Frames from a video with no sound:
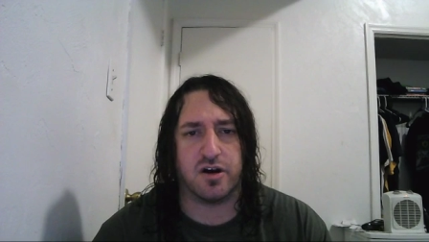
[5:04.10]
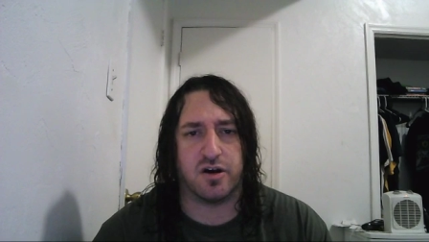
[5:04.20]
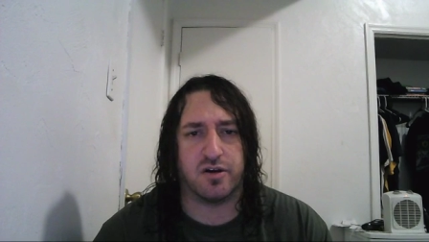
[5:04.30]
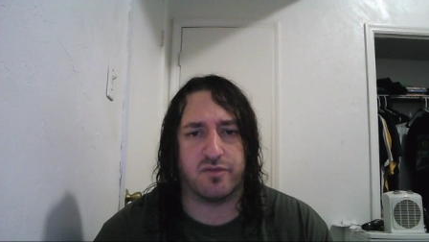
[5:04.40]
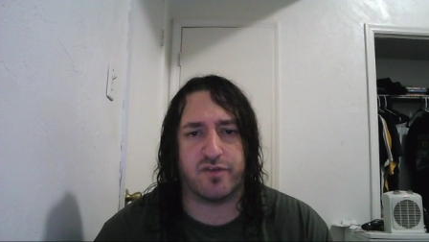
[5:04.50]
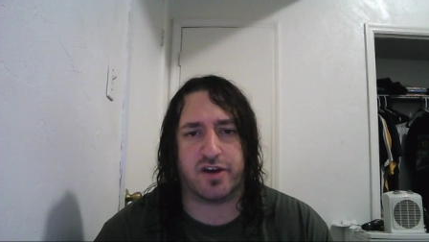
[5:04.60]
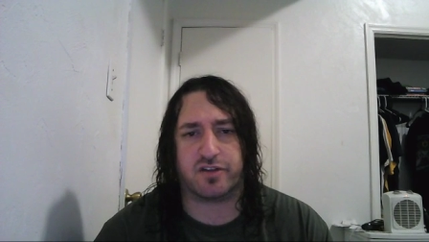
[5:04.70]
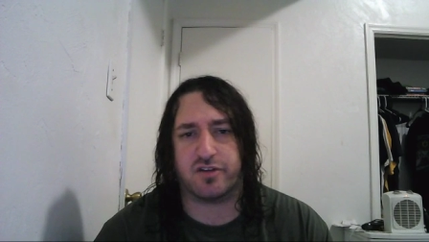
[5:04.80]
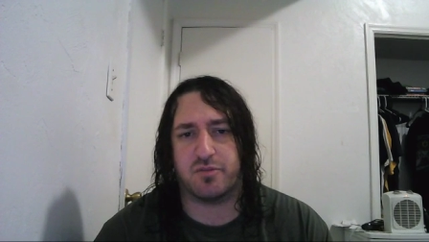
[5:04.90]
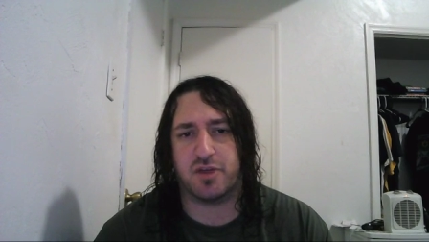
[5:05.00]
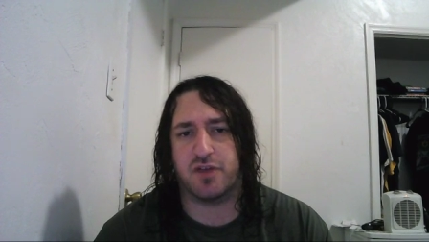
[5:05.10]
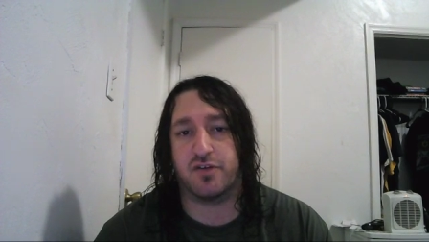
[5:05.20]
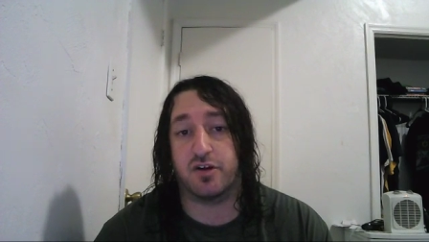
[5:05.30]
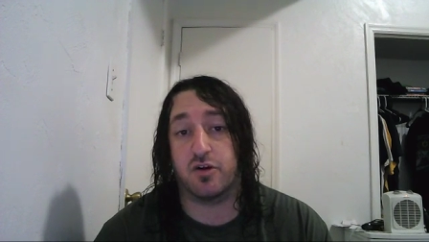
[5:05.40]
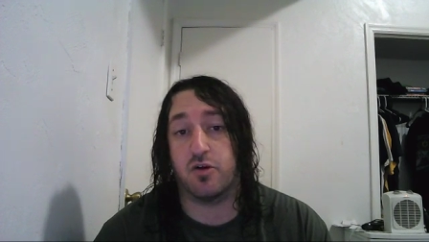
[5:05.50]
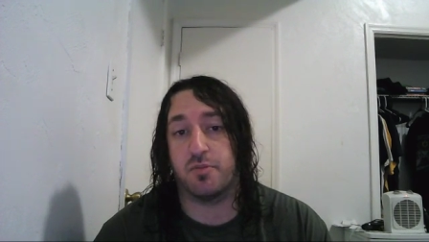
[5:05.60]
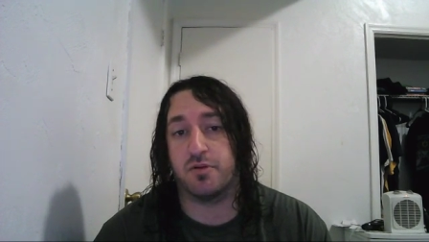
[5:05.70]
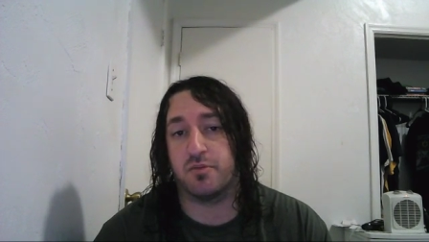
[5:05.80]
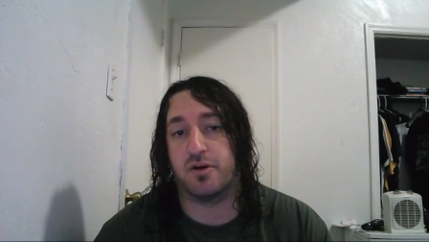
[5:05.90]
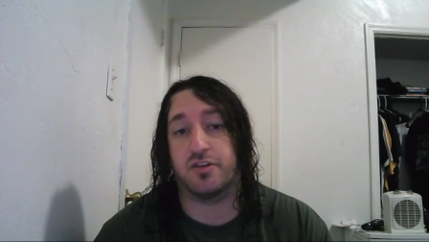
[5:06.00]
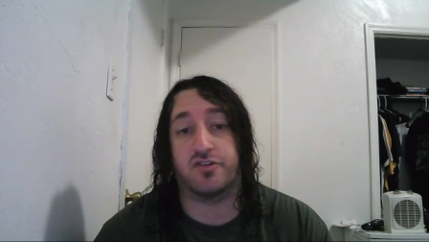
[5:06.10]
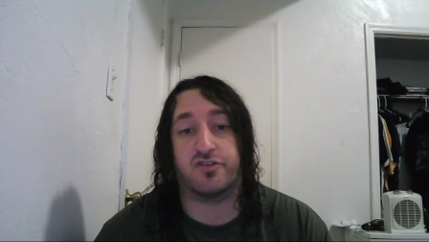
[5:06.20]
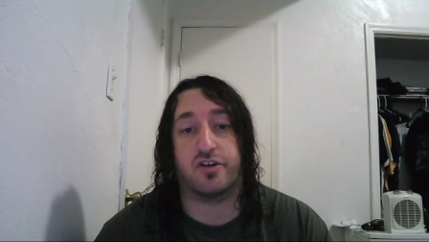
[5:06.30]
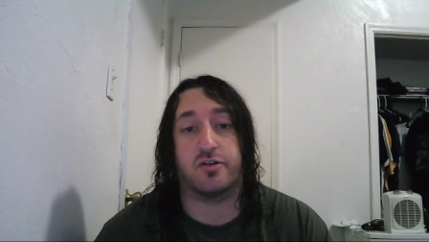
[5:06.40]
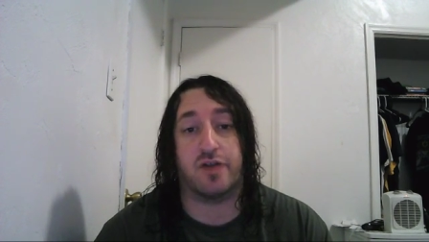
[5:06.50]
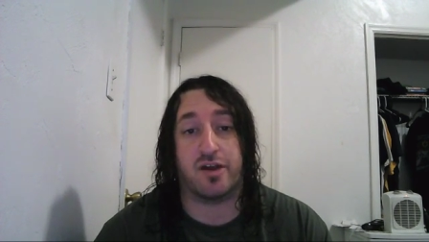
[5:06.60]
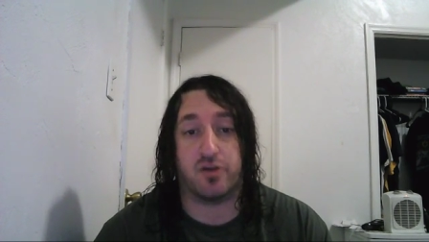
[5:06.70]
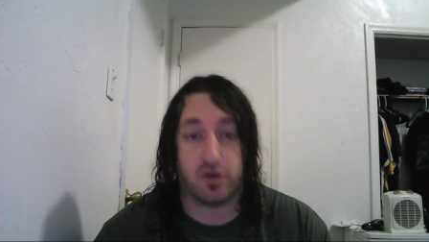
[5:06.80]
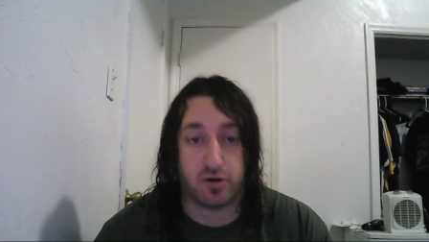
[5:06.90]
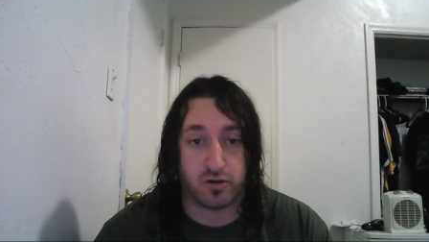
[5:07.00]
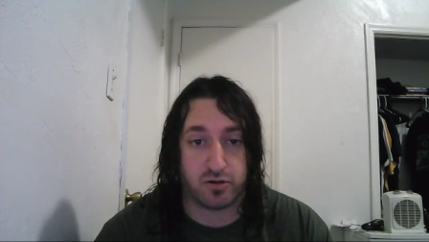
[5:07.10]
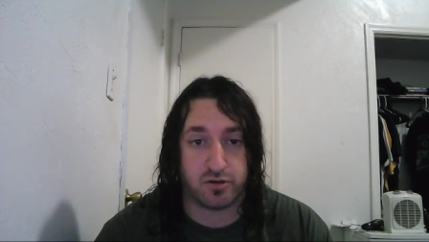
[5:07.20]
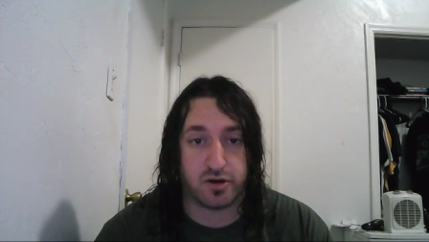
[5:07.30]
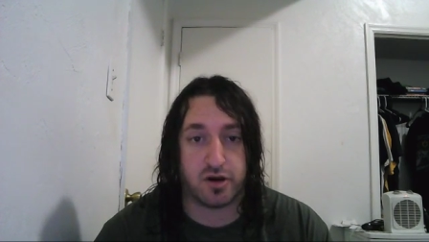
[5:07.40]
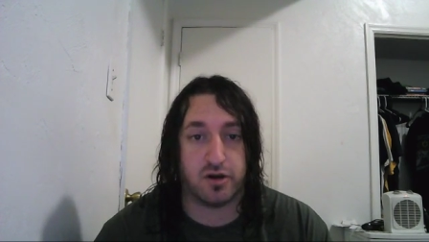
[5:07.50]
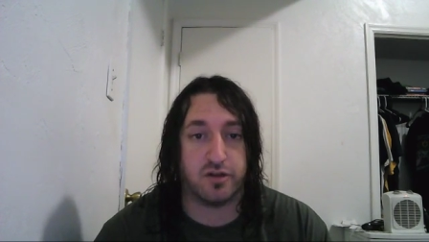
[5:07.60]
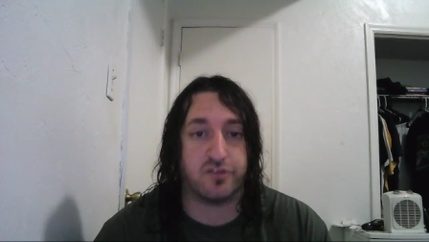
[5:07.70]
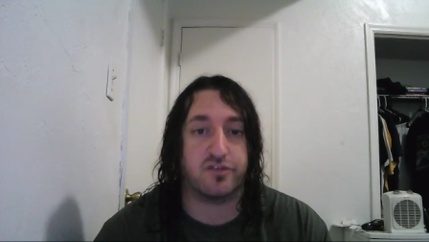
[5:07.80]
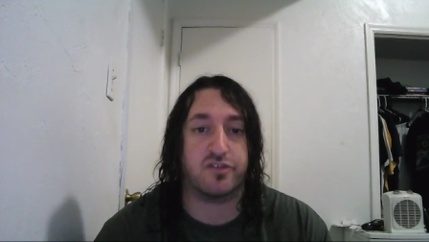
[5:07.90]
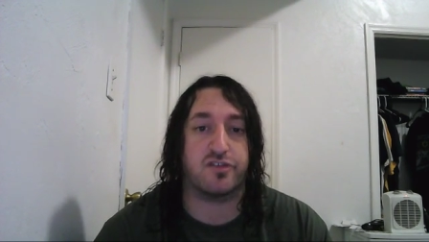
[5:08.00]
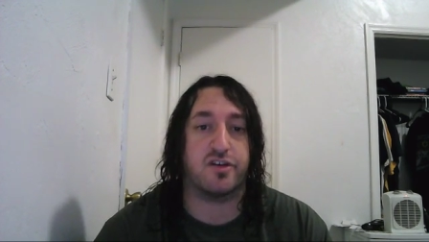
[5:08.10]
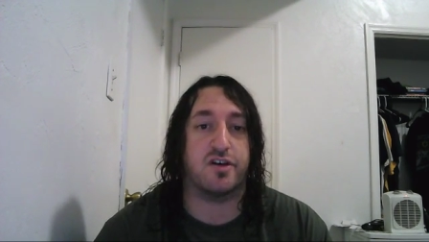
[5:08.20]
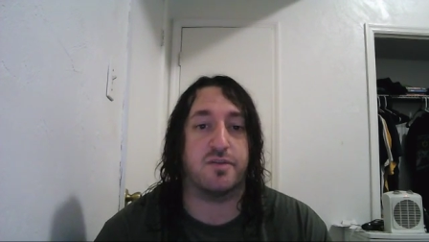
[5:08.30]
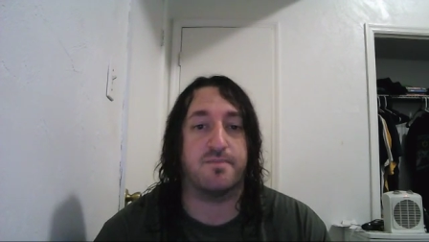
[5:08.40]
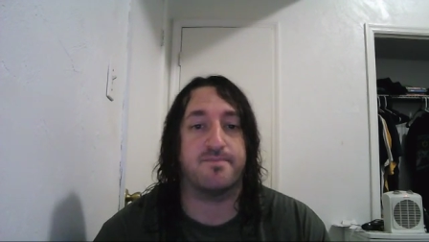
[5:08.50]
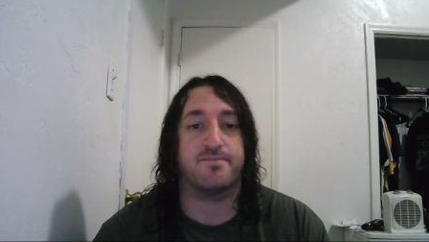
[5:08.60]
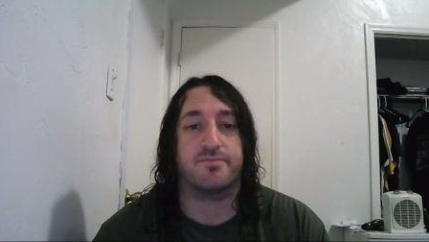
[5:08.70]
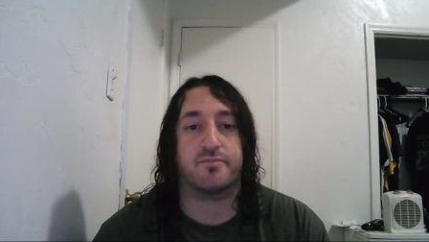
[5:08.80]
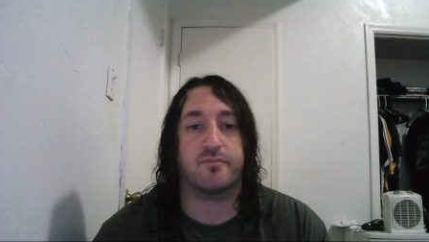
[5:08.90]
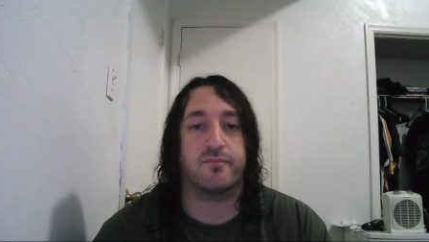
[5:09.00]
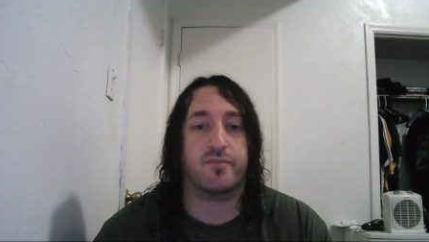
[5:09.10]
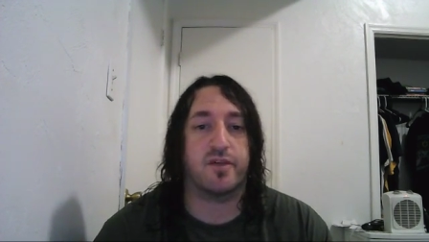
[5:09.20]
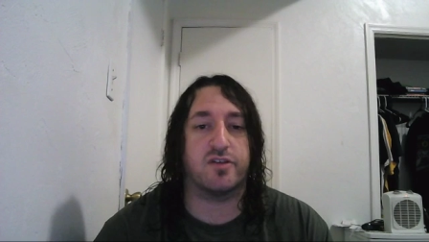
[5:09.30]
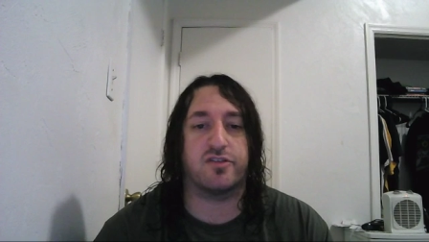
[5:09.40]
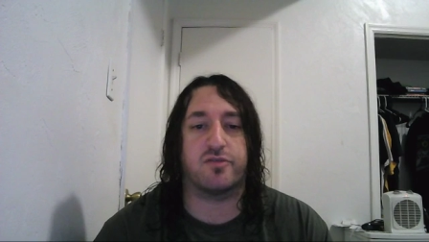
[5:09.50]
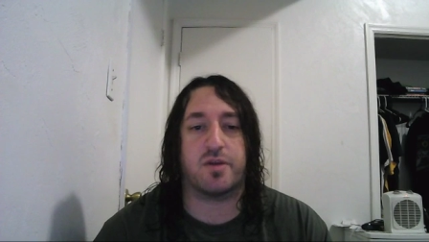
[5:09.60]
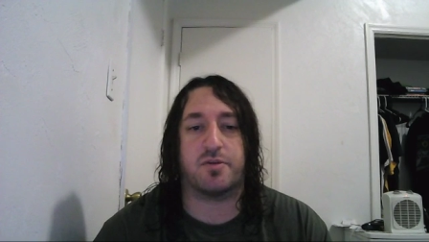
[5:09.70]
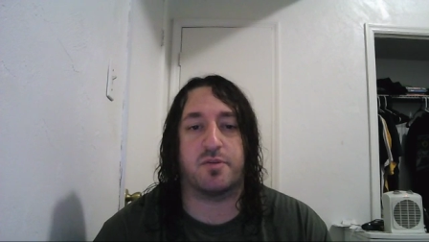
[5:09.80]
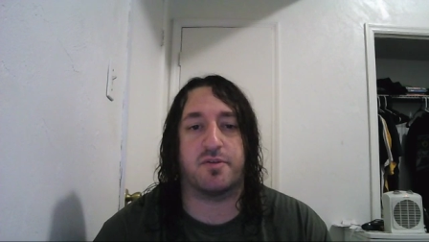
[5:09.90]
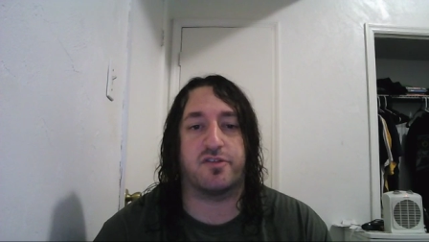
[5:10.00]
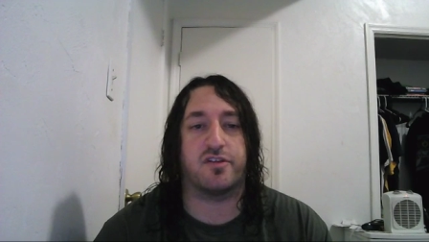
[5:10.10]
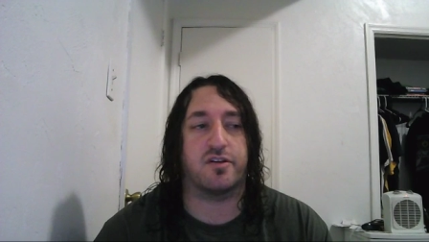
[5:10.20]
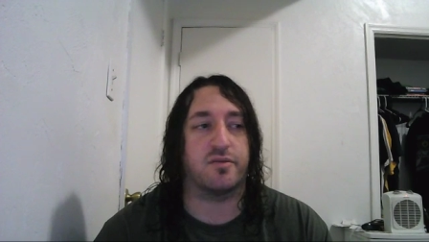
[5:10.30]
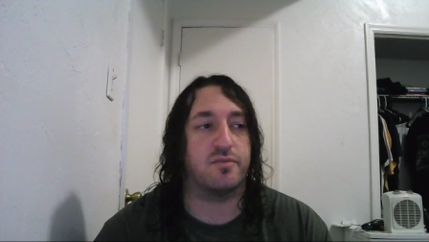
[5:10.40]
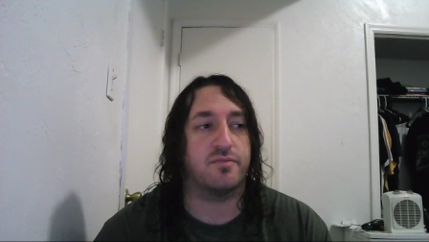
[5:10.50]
In fact, I'm not even going to open them on this channel at all. Let's just wrap it up by saying